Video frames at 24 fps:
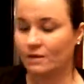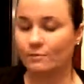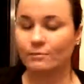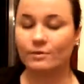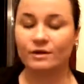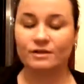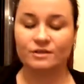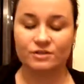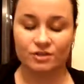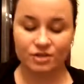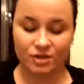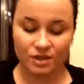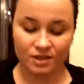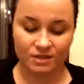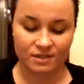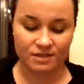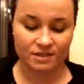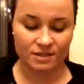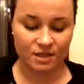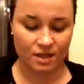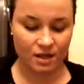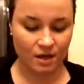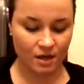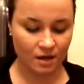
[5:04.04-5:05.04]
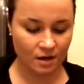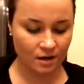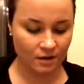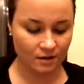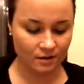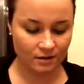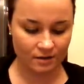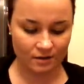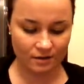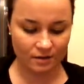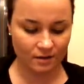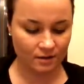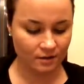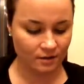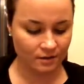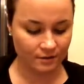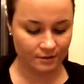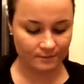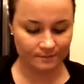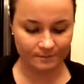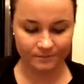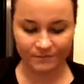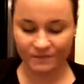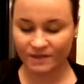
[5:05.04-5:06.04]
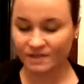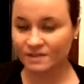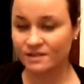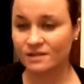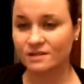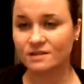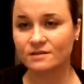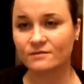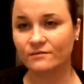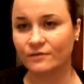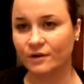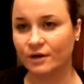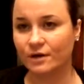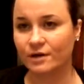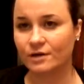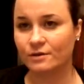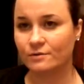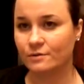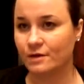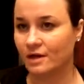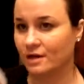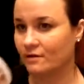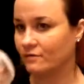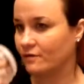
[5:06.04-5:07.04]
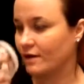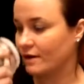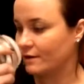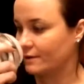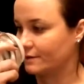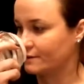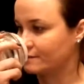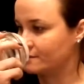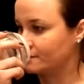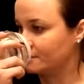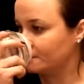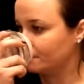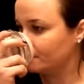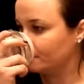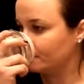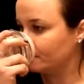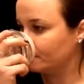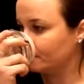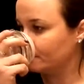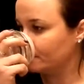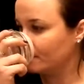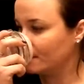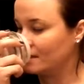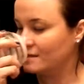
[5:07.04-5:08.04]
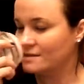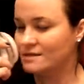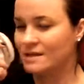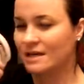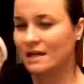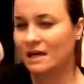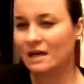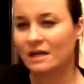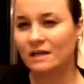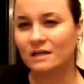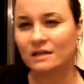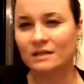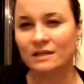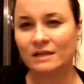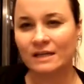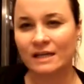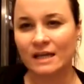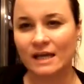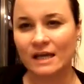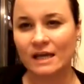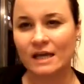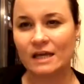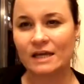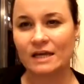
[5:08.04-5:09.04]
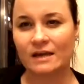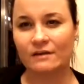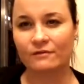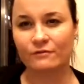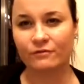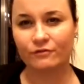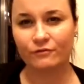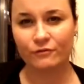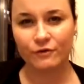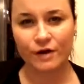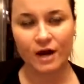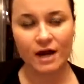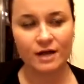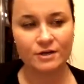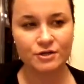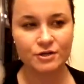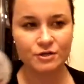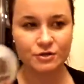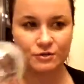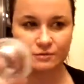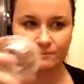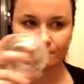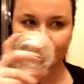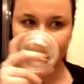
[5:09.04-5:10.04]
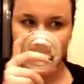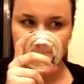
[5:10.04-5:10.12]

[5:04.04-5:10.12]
But just, this is a very unique fragrance. It's like a clean and fresh,